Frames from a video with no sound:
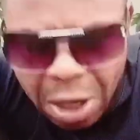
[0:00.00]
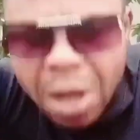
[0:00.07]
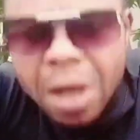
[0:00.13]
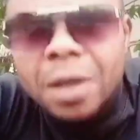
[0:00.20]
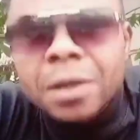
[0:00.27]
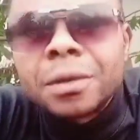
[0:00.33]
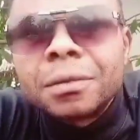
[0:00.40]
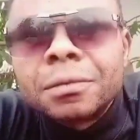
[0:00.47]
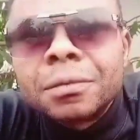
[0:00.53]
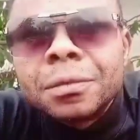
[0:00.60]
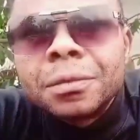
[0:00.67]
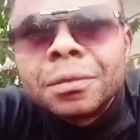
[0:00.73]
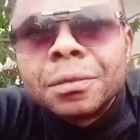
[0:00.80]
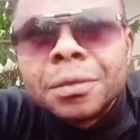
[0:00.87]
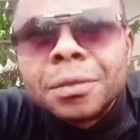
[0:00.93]
Hell,
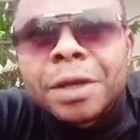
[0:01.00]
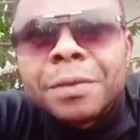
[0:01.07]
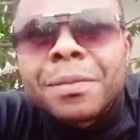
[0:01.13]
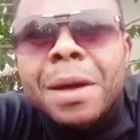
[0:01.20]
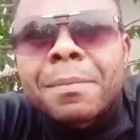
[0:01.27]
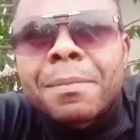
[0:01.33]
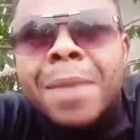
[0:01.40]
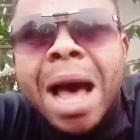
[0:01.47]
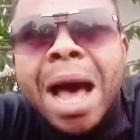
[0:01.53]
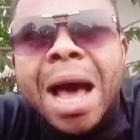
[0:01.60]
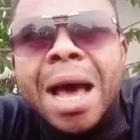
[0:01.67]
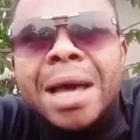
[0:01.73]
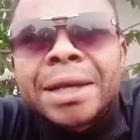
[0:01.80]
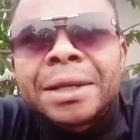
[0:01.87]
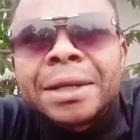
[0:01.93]
in
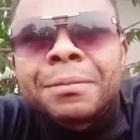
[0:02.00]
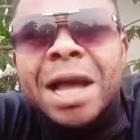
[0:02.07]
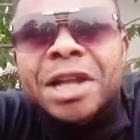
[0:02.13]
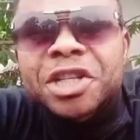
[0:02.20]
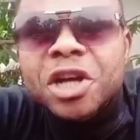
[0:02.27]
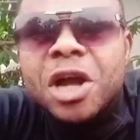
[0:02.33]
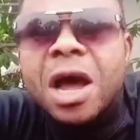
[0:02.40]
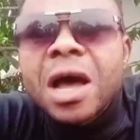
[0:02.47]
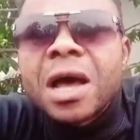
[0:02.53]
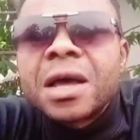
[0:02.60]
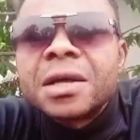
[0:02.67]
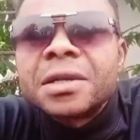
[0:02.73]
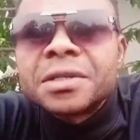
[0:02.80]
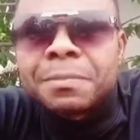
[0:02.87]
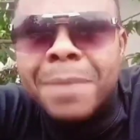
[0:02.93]
my
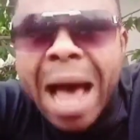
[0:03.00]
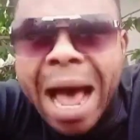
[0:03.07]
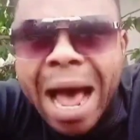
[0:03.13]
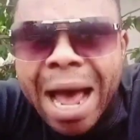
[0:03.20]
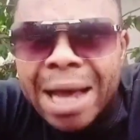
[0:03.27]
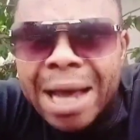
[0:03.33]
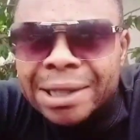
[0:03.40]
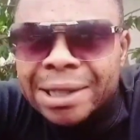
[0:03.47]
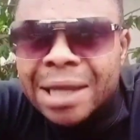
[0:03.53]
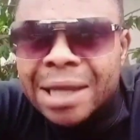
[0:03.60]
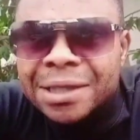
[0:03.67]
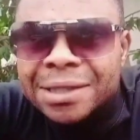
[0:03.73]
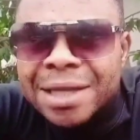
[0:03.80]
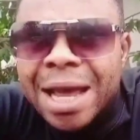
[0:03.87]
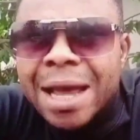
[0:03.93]
child's mind
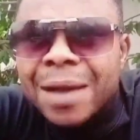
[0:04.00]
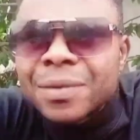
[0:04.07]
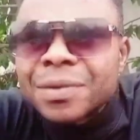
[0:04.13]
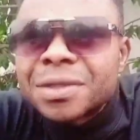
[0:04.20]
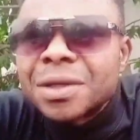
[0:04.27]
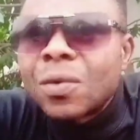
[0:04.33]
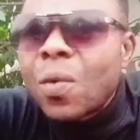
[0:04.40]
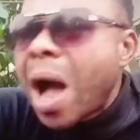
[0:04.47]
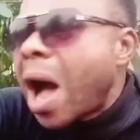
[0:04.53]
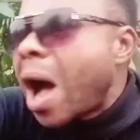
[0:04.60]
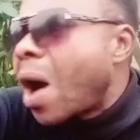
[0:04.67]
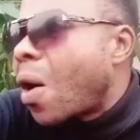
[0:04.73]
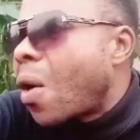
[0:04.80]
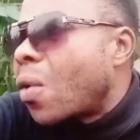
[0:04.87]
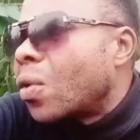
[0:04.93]
at the time, I said,
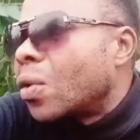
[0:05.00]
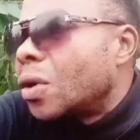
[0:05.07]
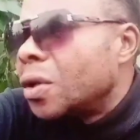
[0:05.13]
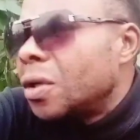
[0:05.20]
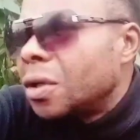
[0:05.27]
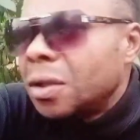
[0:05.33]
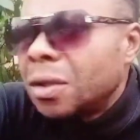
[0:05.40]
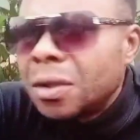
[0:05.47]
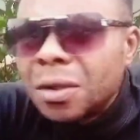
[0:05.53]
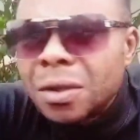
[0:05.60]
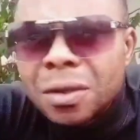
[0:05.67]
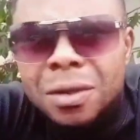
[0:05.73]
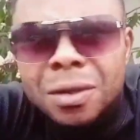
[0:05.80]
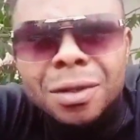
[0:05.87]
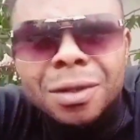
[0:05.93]
wow,
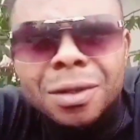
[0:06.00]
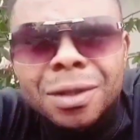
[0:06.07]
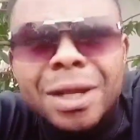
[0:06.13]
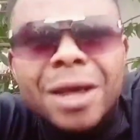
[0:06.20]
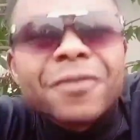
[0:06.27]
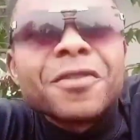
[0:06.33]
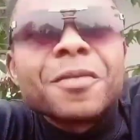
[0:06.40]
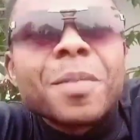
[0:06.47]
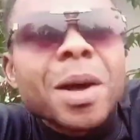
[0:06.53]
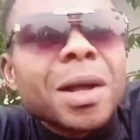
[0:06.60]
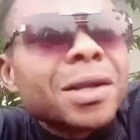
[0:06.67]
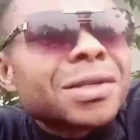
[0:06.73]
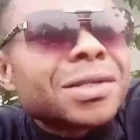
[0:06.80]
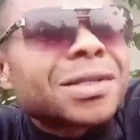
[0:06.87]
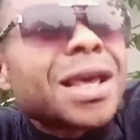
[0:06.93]
And
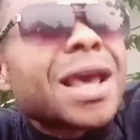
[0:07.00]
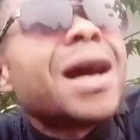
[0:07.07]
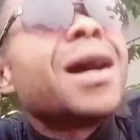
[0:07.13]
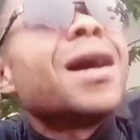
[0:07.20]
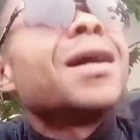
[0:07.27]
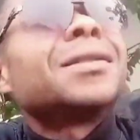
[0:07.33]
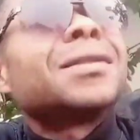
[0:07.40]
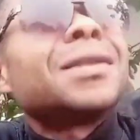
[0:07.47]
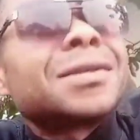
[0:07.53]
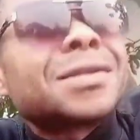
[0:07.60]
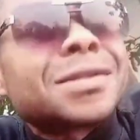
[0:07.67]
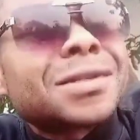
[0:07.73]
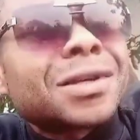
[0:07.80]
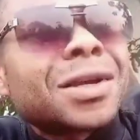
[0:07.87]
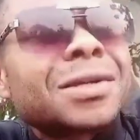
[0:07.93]
everybody say, oh,
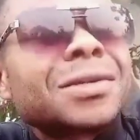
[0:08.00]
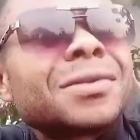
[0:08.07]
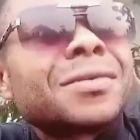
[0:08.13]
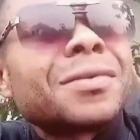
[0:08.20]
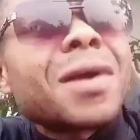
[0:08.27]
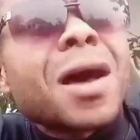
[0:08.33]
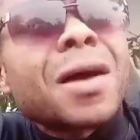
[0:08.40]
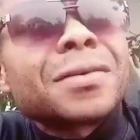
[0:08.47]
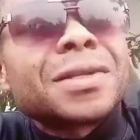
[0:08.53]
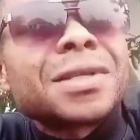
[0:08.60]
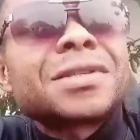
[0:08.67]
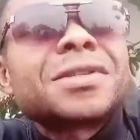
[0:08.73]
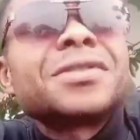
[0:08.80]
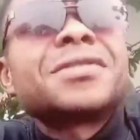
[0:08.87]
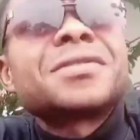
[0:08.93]
that's corrupt.
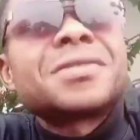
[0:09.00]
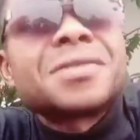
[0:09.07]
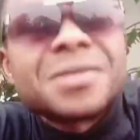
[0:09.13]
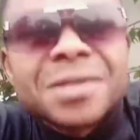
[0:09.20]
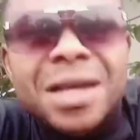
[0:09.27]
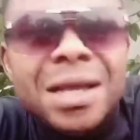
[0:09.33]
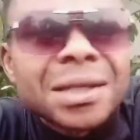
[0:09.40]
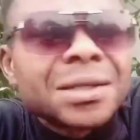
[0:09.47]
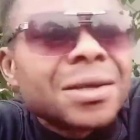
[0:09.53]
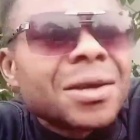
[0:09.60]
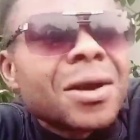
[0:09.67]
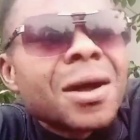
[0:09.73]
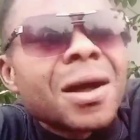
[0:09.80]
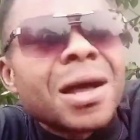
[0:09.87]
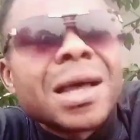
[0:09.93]
The sister
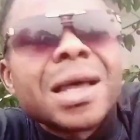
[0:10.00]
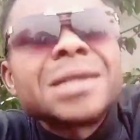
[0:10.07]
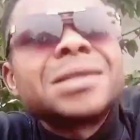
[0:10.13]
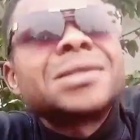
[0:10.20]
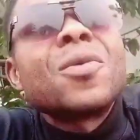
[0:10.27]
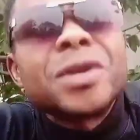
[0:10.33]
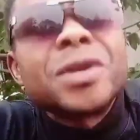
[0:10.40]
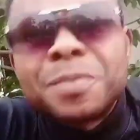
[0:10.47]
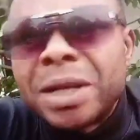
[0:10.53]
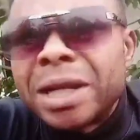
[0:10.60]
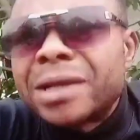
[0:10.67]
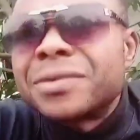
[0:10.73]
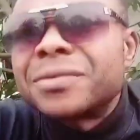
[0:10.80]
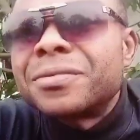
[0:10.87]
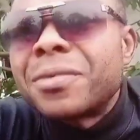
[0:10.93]
has always
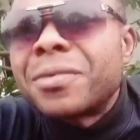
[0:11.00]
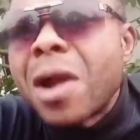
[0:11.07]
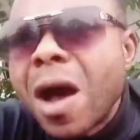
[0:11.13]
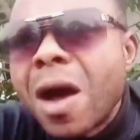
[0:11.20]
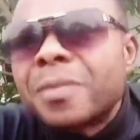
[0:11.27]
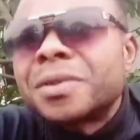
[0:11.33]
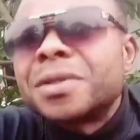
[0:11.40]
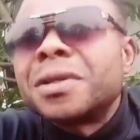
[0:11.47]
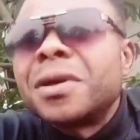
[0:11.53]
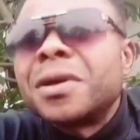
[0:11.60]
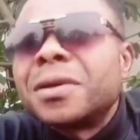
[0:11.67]
been corrupt, you